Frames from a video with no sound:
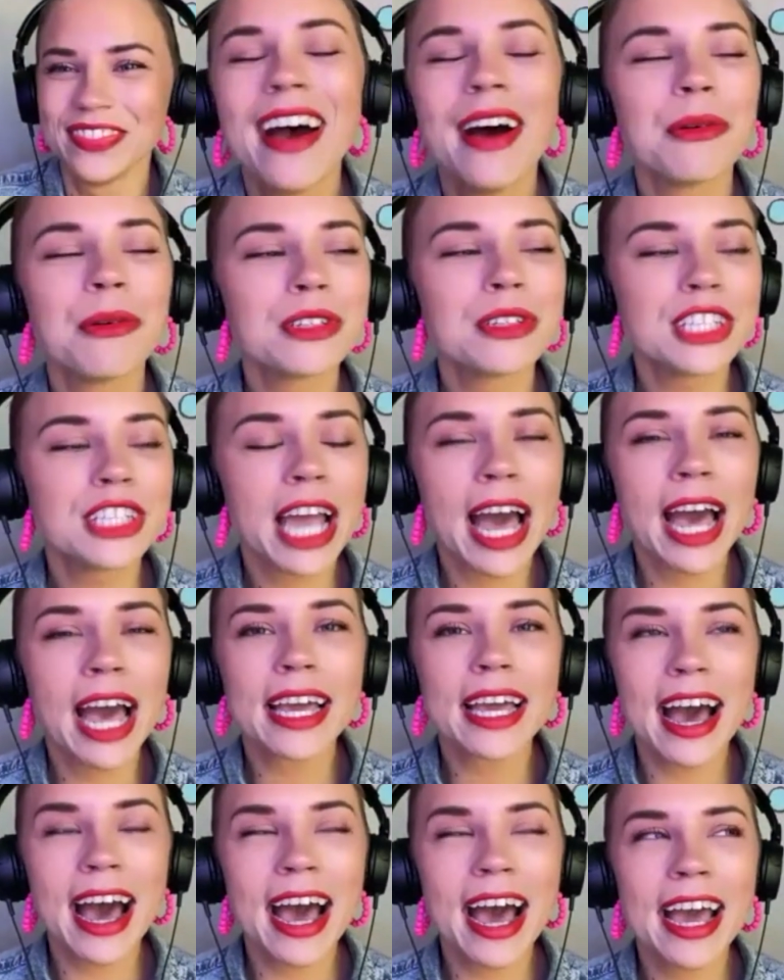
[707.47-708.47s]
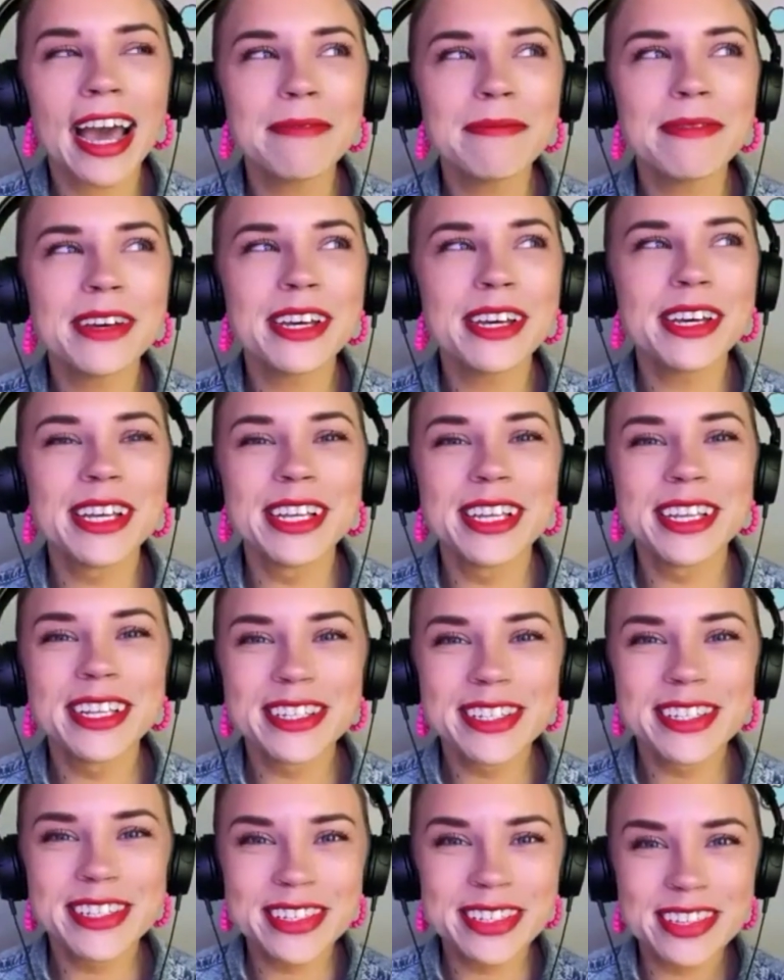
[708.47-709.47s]
Well, Jack, I'm
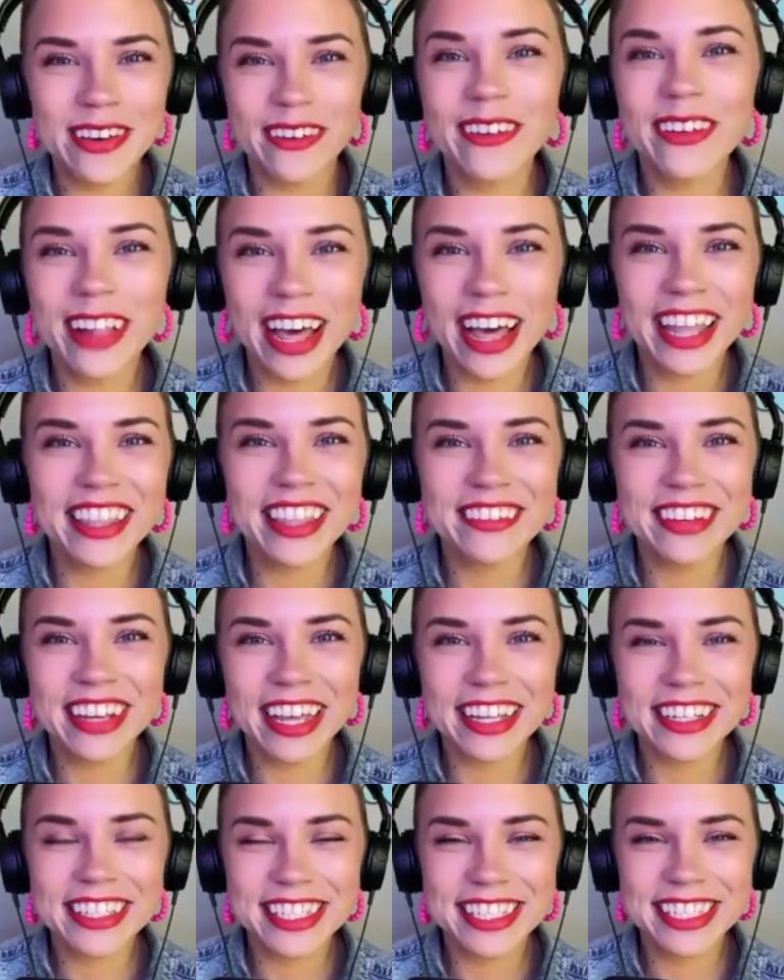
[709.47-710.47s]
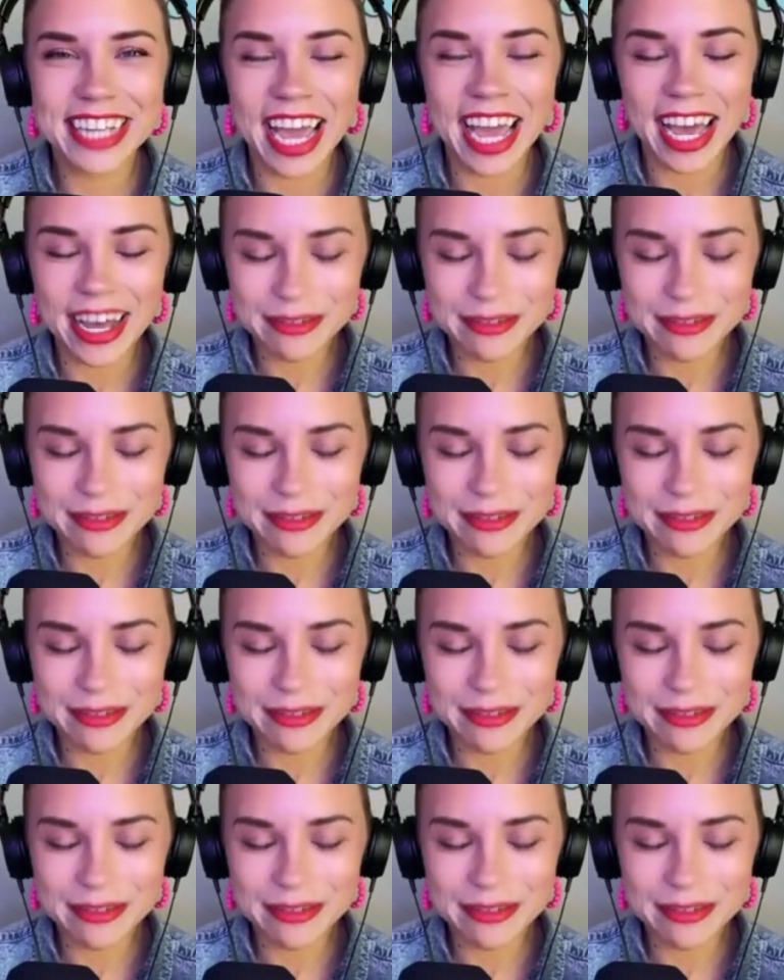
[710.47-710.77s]
so glad that we got to chat.